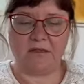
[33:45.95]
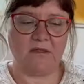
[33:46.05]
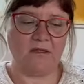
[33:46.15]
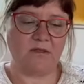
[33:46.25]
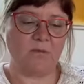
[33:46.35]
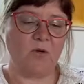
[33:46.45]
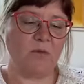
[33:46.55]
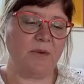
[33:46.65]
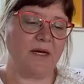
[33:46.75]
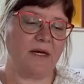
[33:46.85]
a small
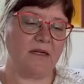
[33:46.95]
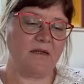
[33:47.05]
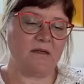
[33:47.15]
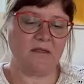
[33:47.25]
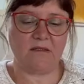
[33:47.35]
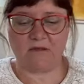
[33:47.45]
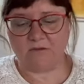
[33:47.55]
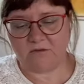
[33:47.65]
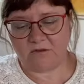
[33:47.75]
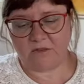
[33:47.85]
part and
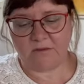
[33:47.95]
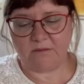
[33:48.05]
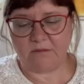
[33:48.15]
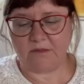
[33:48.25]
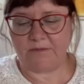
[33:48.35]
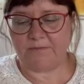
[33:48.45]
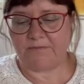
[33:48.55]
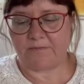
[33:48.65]
do some